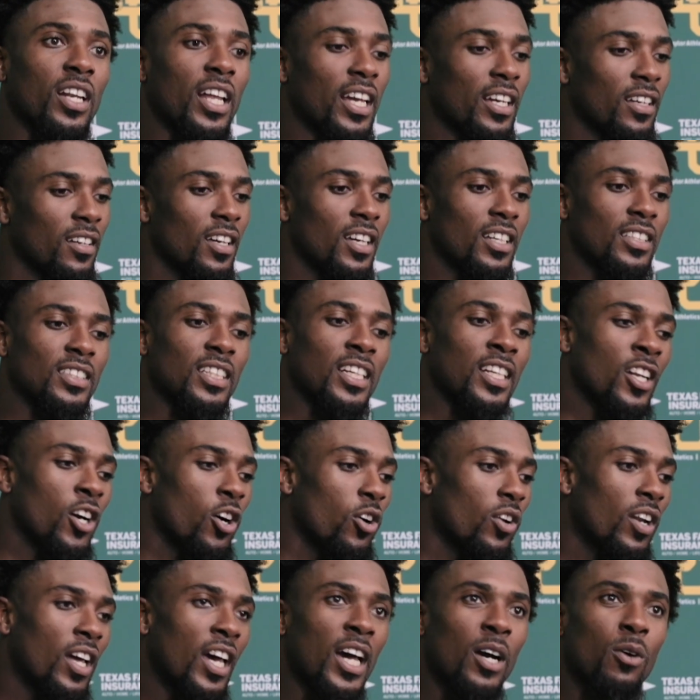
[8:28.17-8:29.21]
Like seeing the
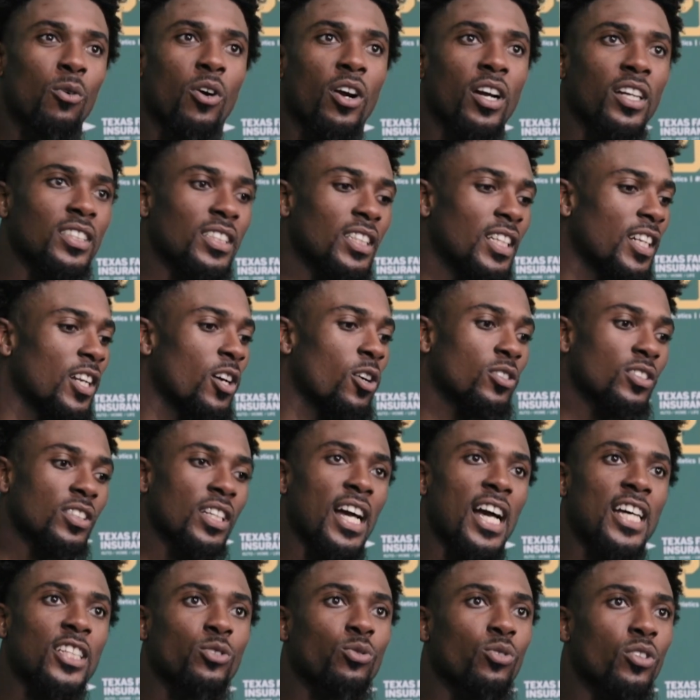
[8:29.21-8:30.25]
O line workers, seeing those
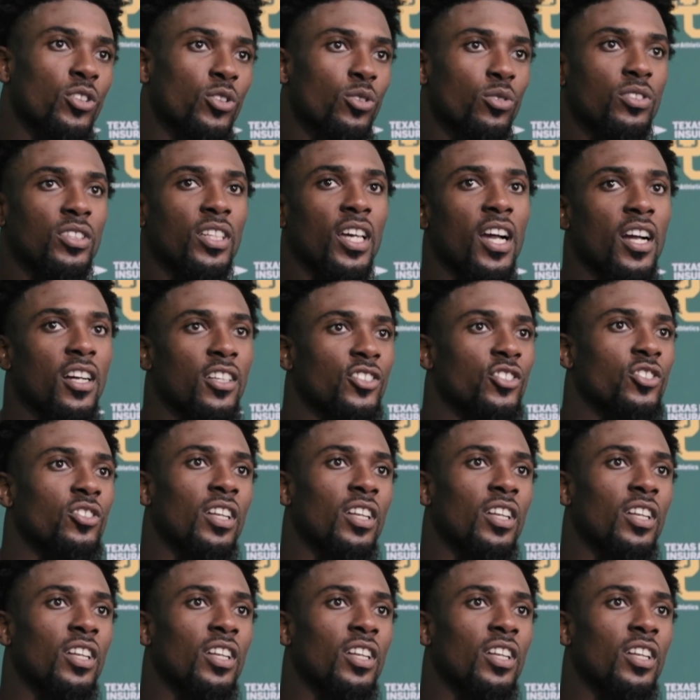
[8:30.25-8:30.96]
guys run through tackles,